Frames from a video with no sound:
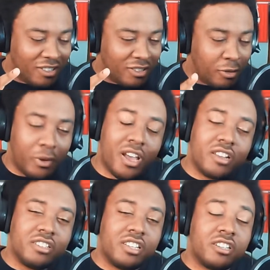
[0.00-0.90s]
So we got
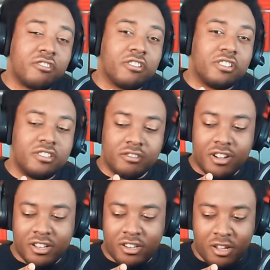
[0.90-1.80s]
Nintendo
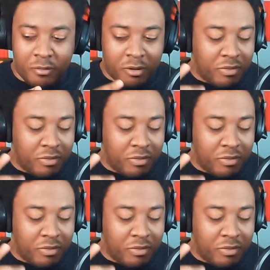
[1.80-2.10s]
Direct coming up